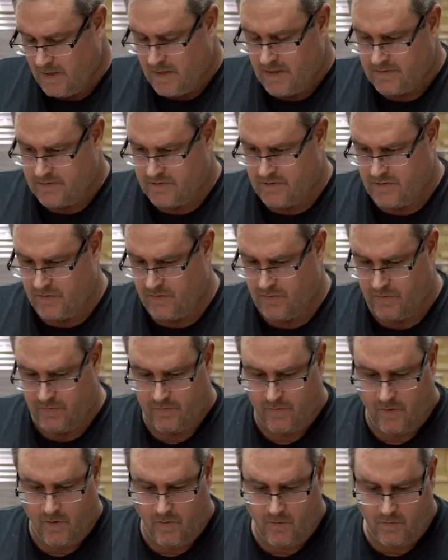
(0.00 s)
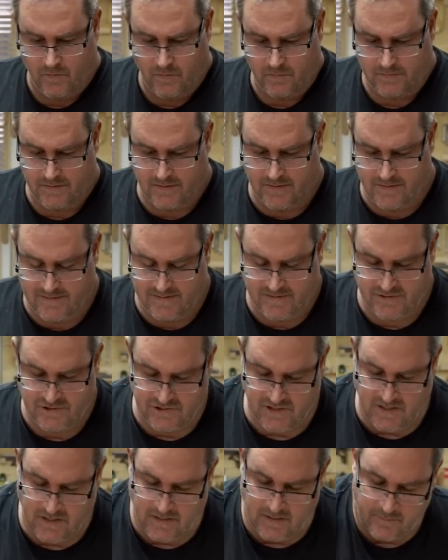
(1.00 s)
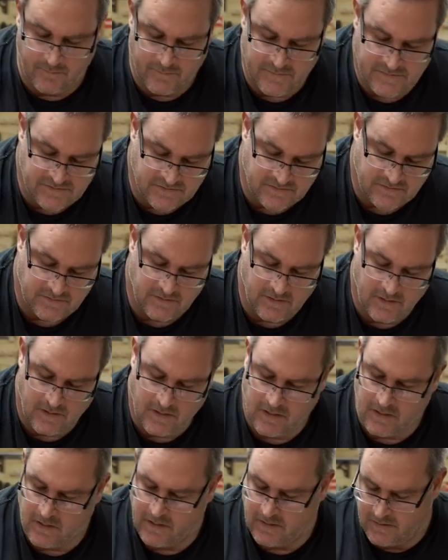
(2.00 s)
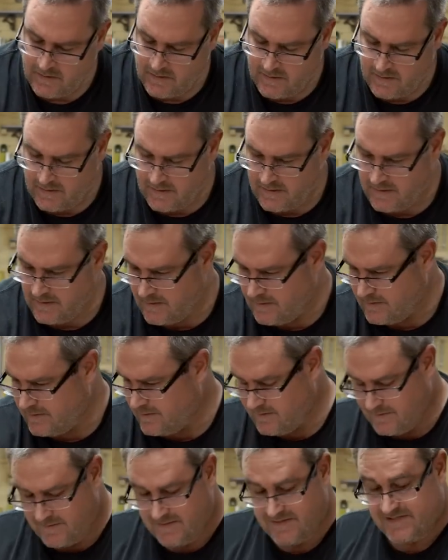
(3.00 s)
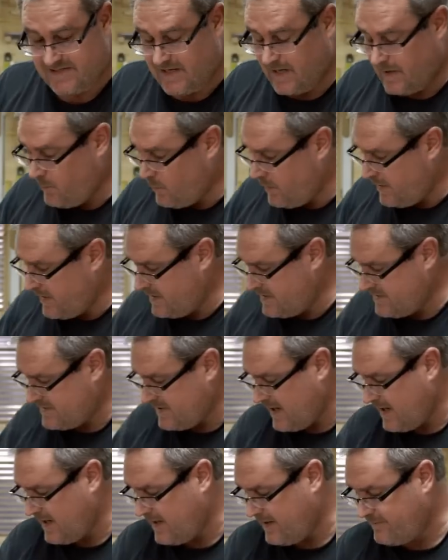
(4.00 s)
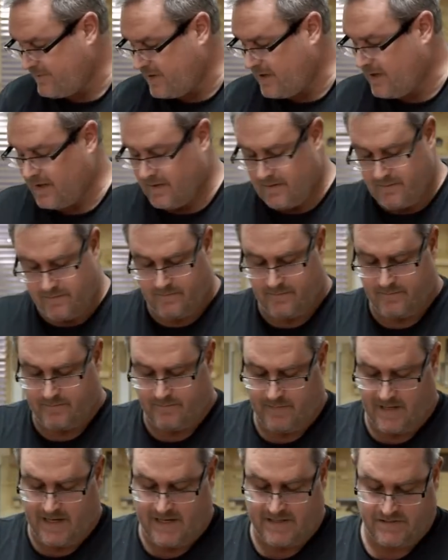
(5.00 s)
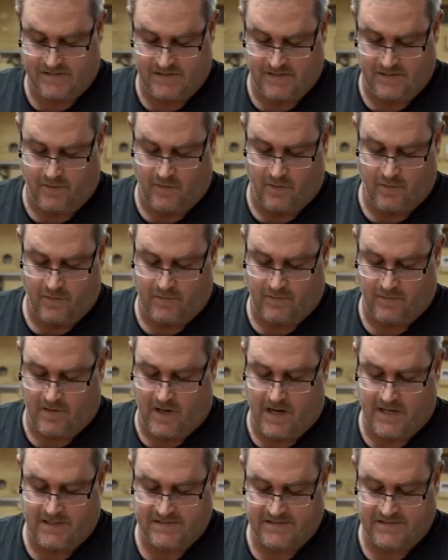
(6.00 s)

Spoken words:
To hold the shims in the same way as that, I'm going to actually go across